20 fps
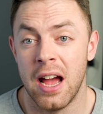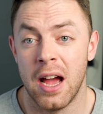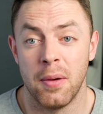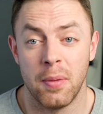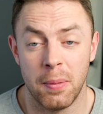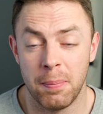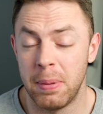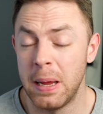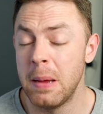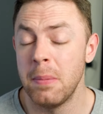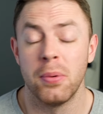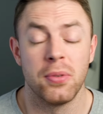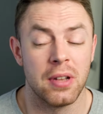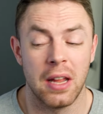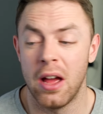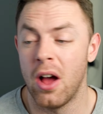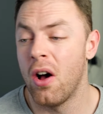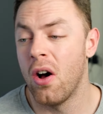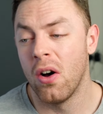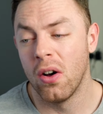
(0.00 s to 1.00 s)
And when people
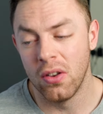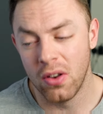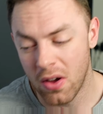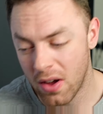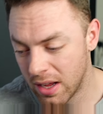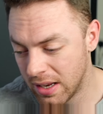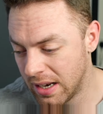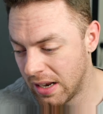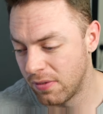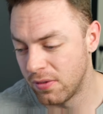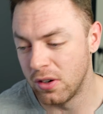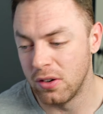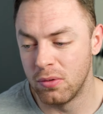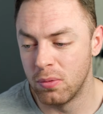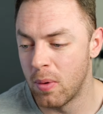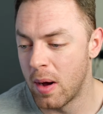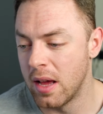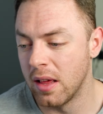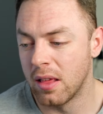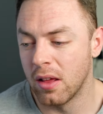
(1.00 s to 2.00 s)
say, oh, no, I
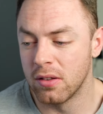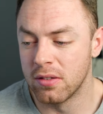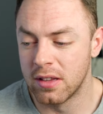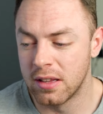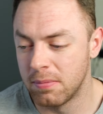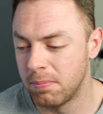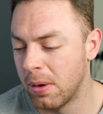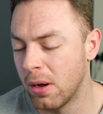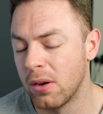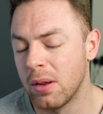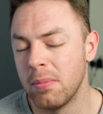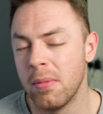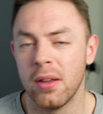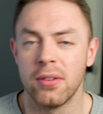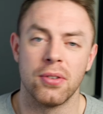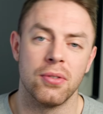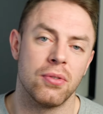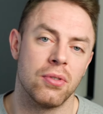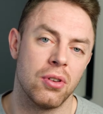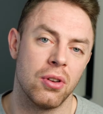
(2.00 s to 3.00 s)
lifted weights, I was building
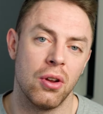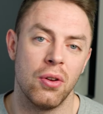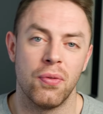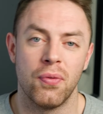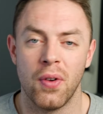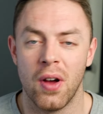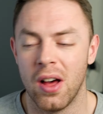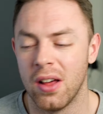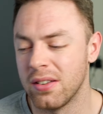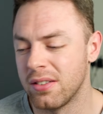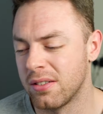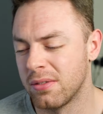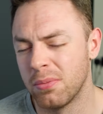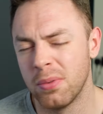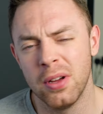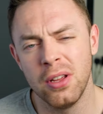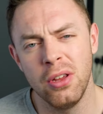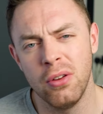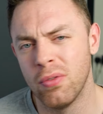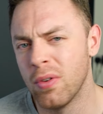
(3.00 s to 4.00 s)
muscle too fast,
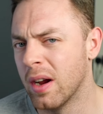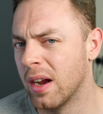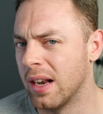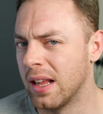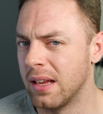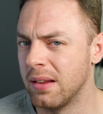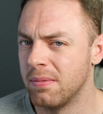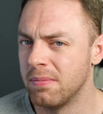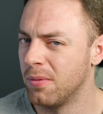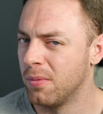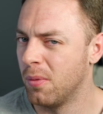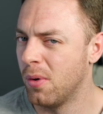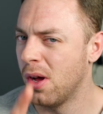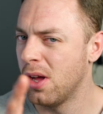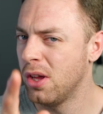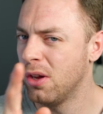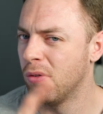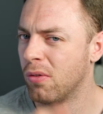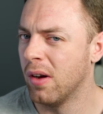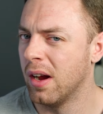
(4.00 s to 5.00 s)
were you really?
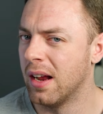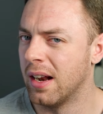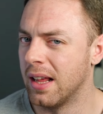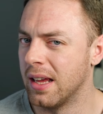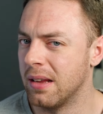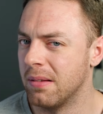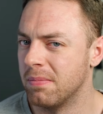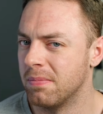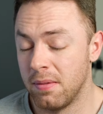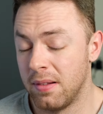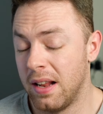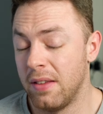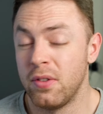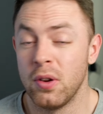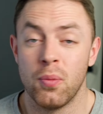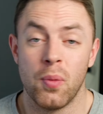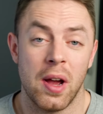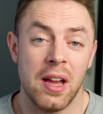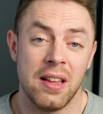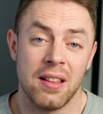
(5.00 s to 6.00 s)
Were you really?
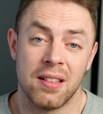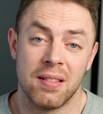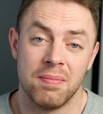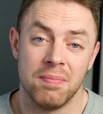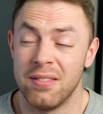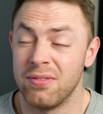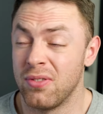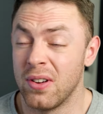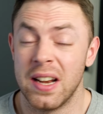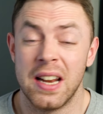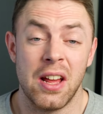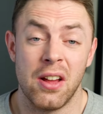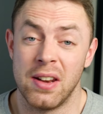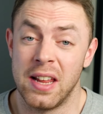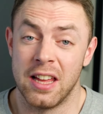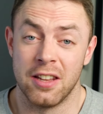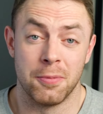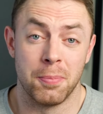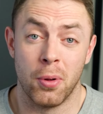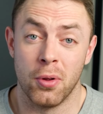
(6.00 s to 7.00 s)
Lifting weights really
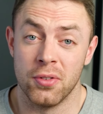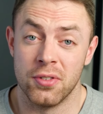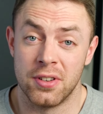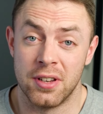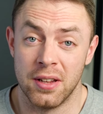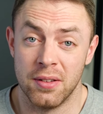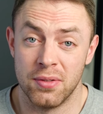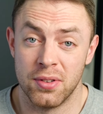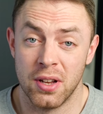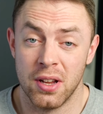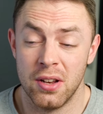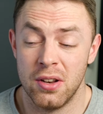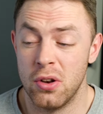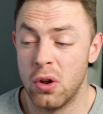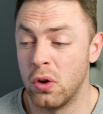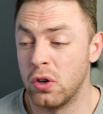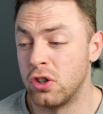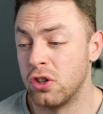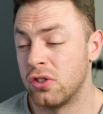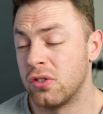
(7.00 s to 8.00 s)
only has positives,
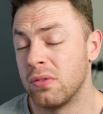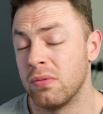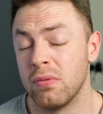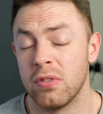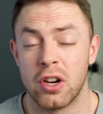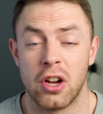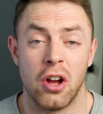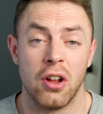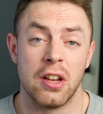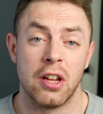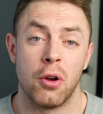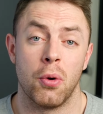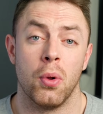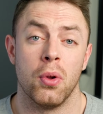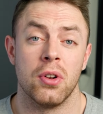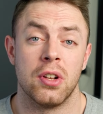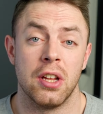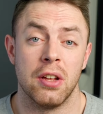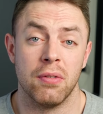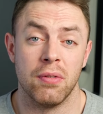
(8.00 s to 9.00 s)
not just regarding
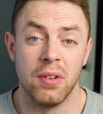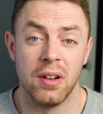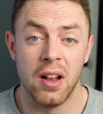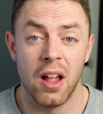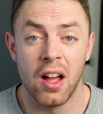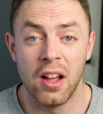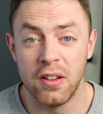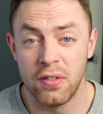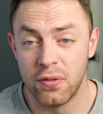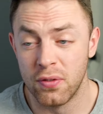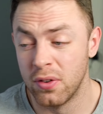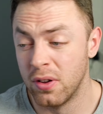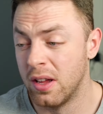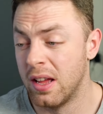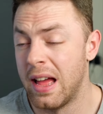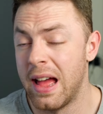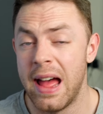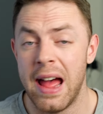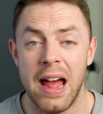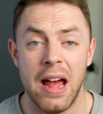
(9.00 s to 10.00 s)
quality of
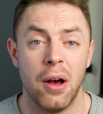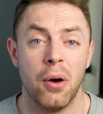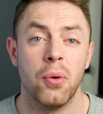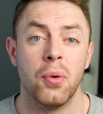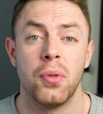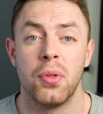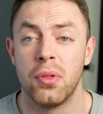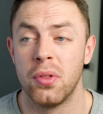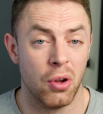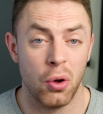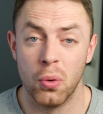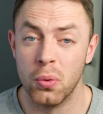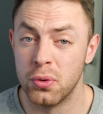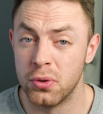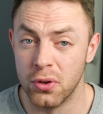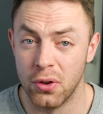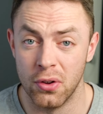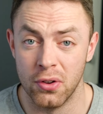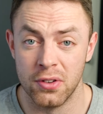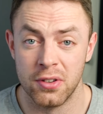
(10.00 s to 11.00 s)
life, health, all
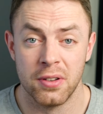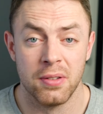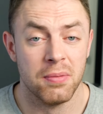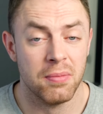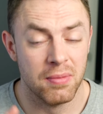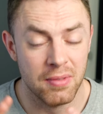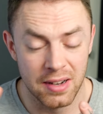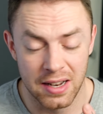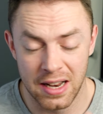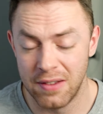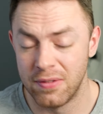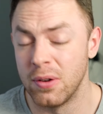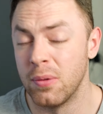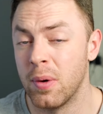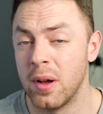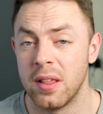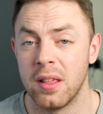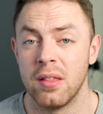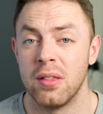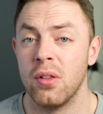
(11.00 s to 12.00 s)
sorts.
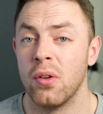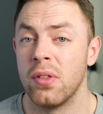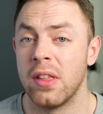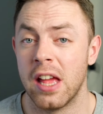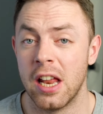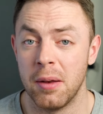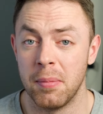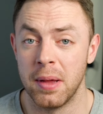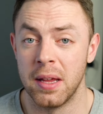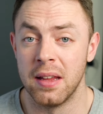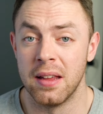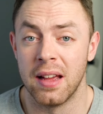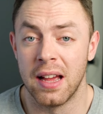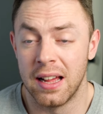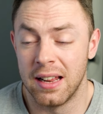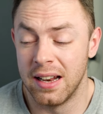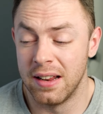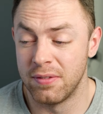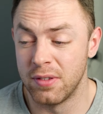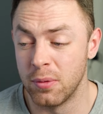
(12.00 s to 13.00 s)
Lifting weights is not the enemy,
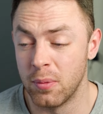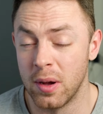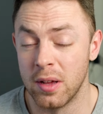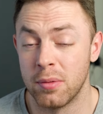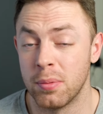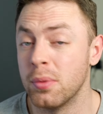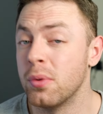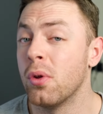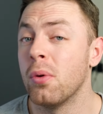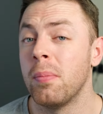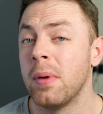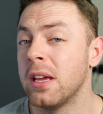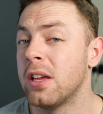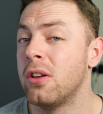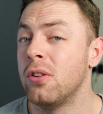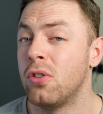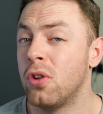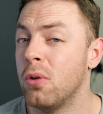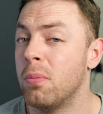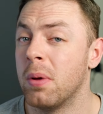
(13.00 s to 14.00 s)
and lifting weights will not
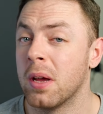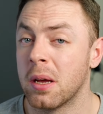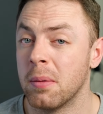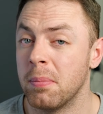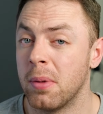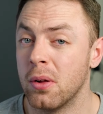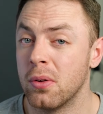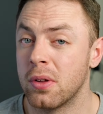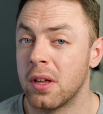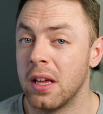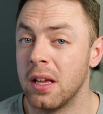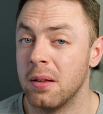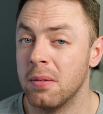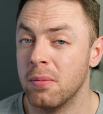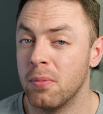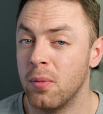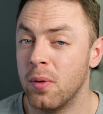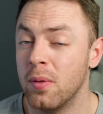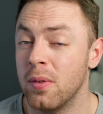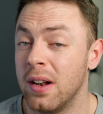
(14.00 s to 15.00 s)
make you too big and bulky.
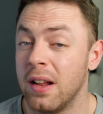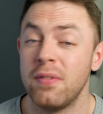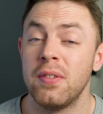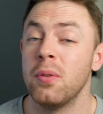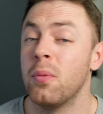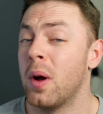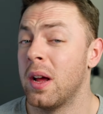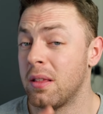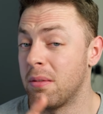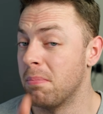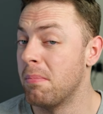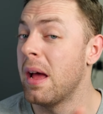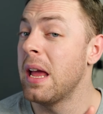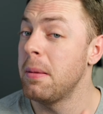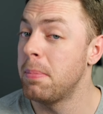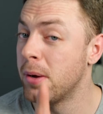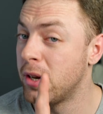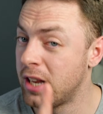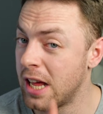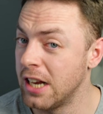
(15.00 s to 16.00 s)
Lifting weights
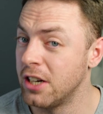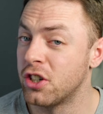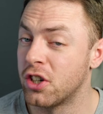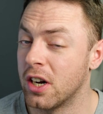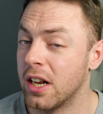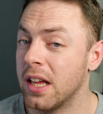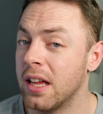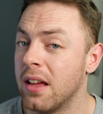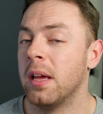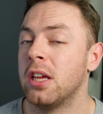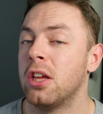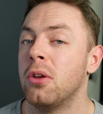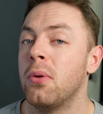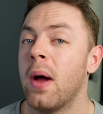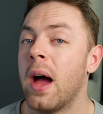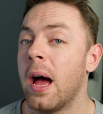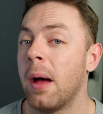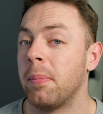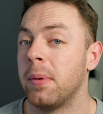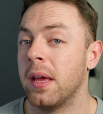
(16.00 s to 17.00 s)
may potentially make
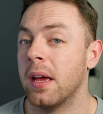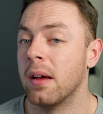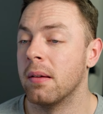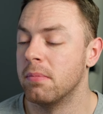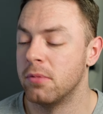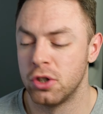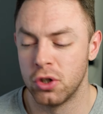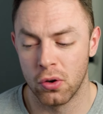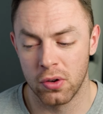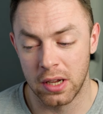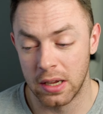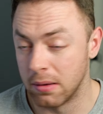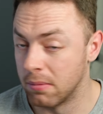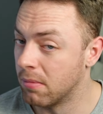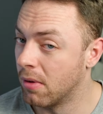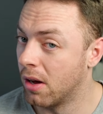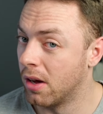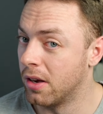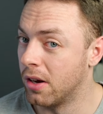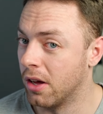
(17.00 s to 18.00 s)
you happier.
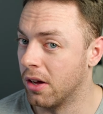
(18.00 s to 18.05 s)
Shocking, I